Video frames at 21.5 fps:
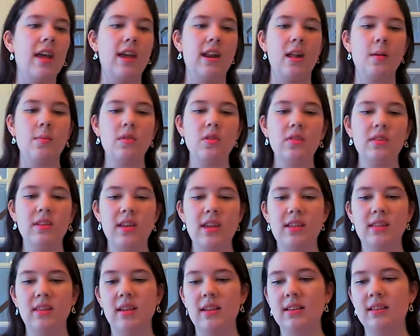And I'm
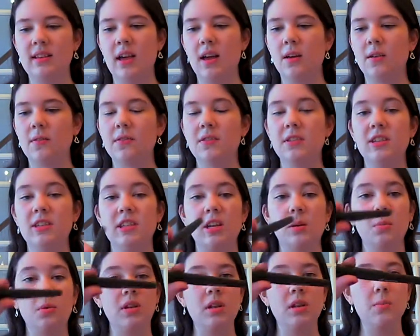using this e.l.f.
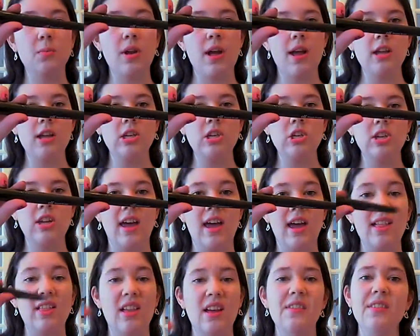stippling brush.
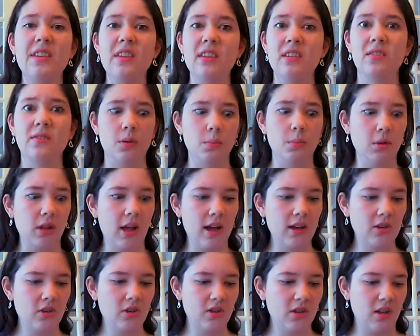I love this for
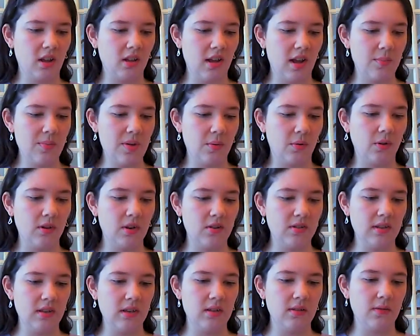blush. A lot of people
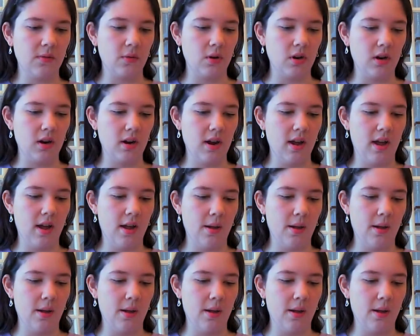use this for